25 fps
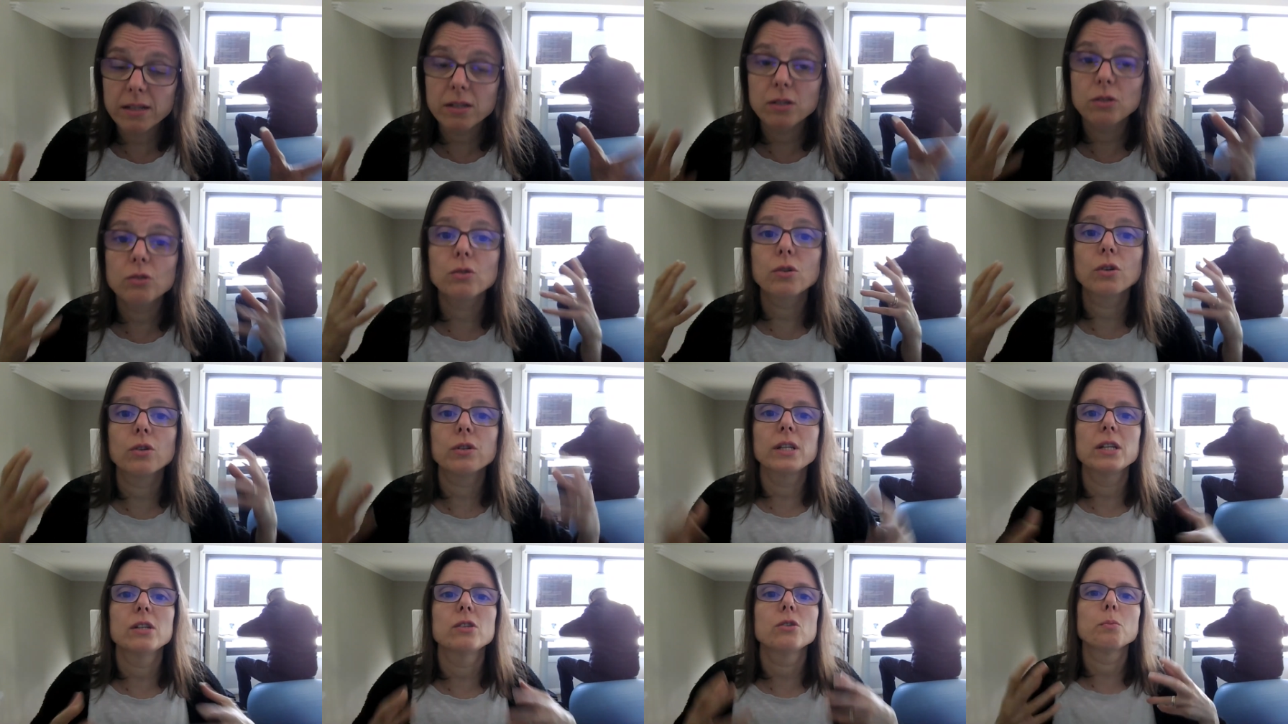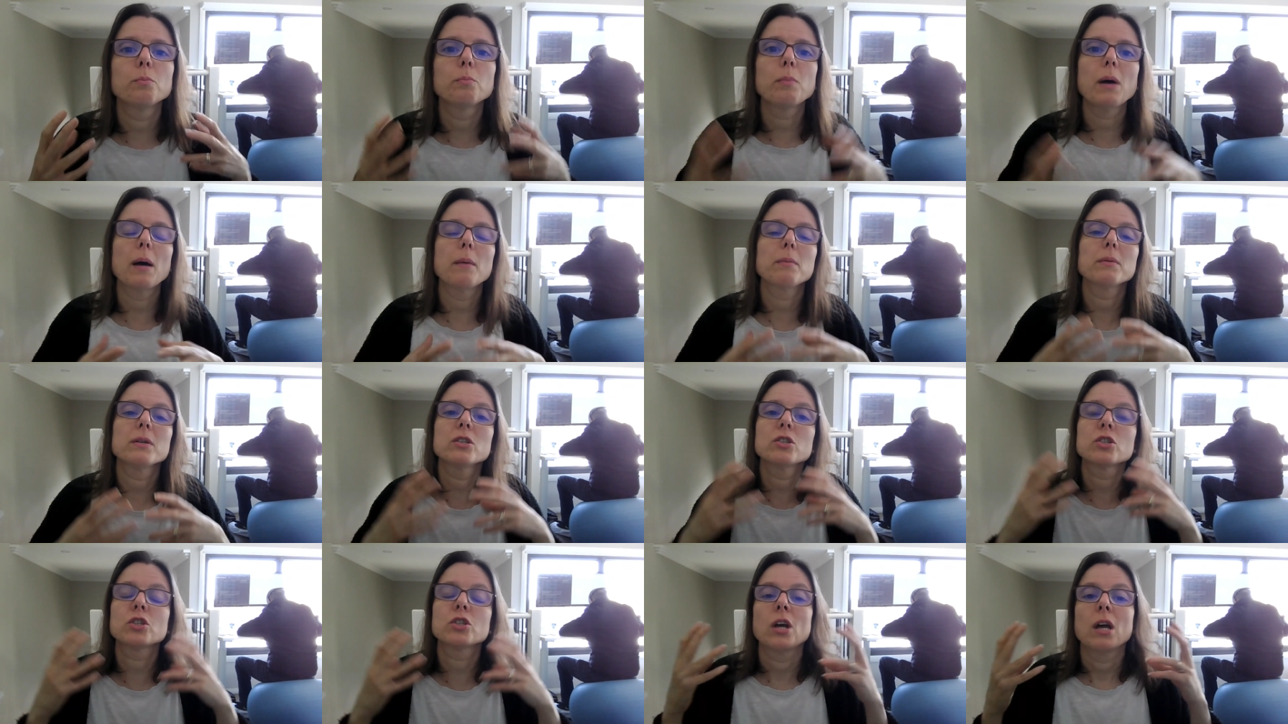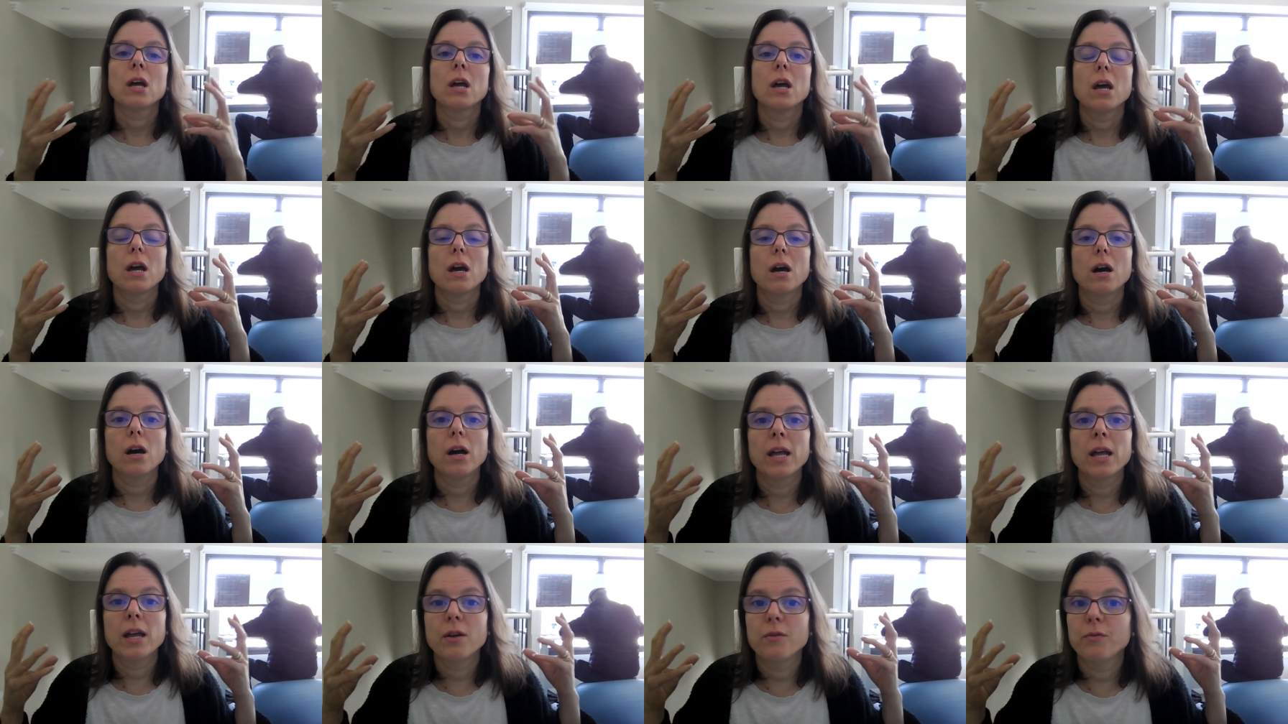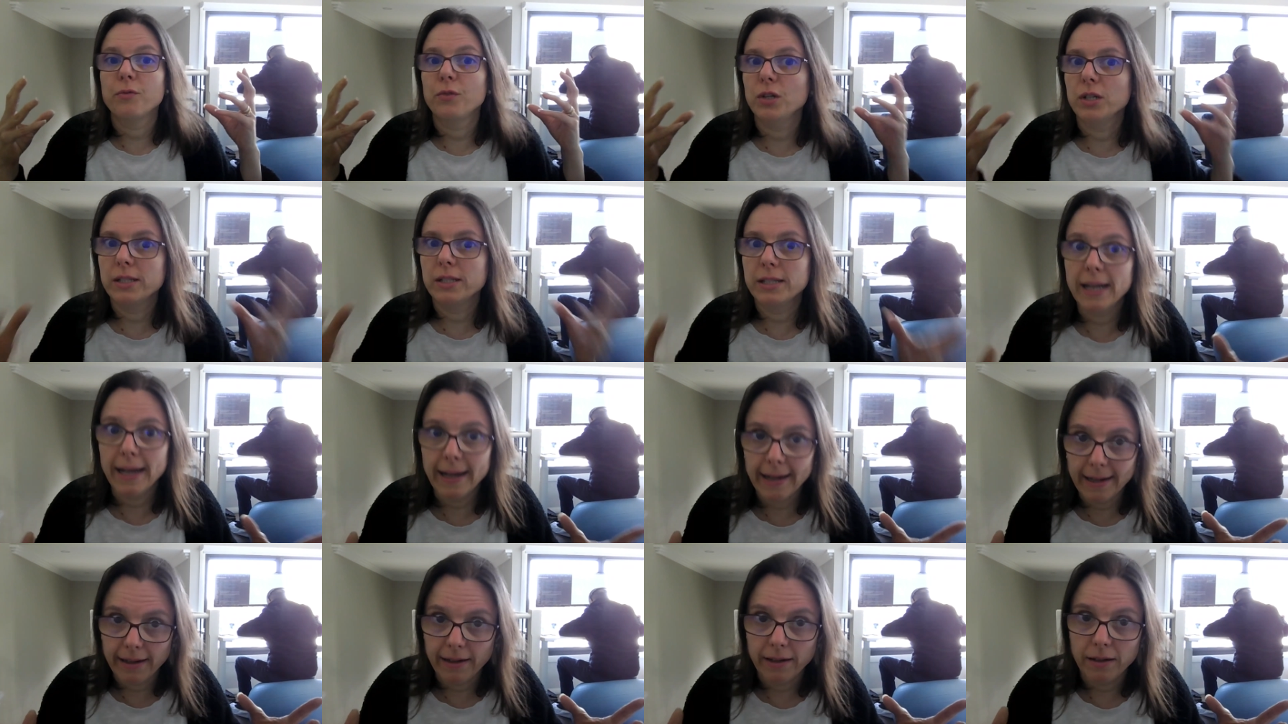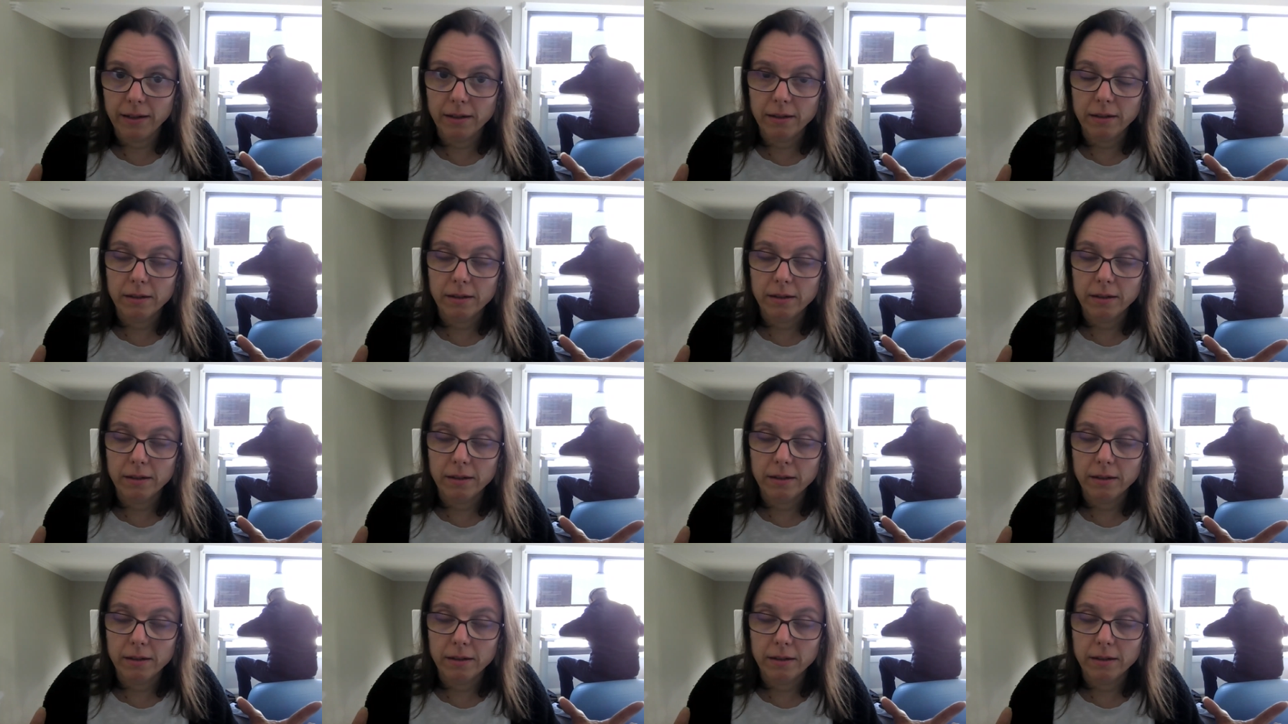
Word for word: You don't need to publish every day.